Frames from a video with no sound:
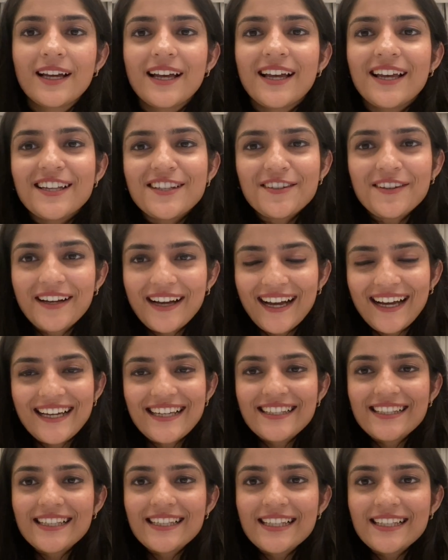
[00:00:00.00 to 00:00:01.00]
So
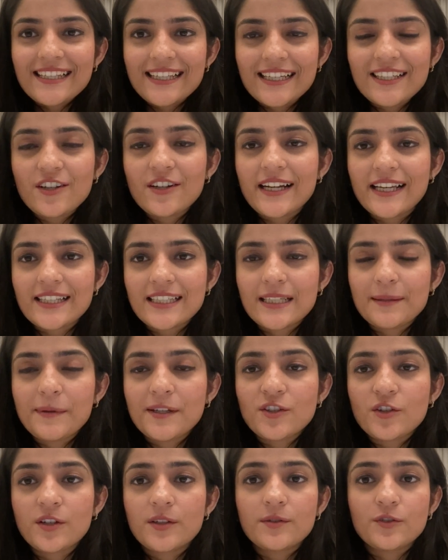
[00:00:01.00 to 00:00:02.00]
guys, this is it on estimates
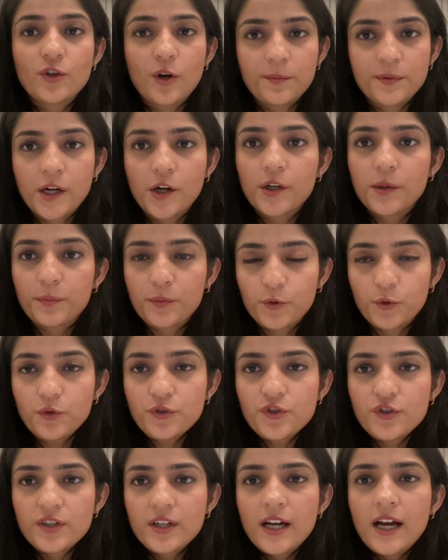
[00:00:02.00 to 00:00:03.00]
on top-down
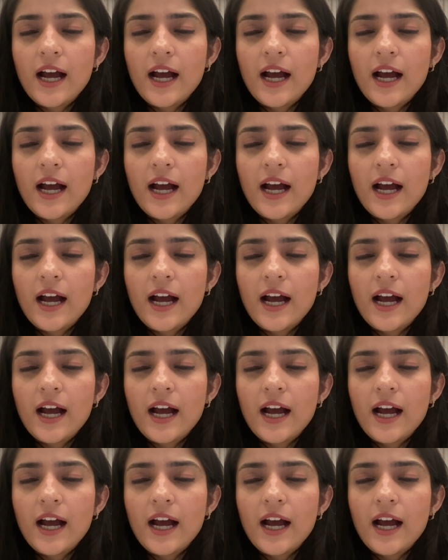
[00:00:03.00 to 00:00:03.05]
approach.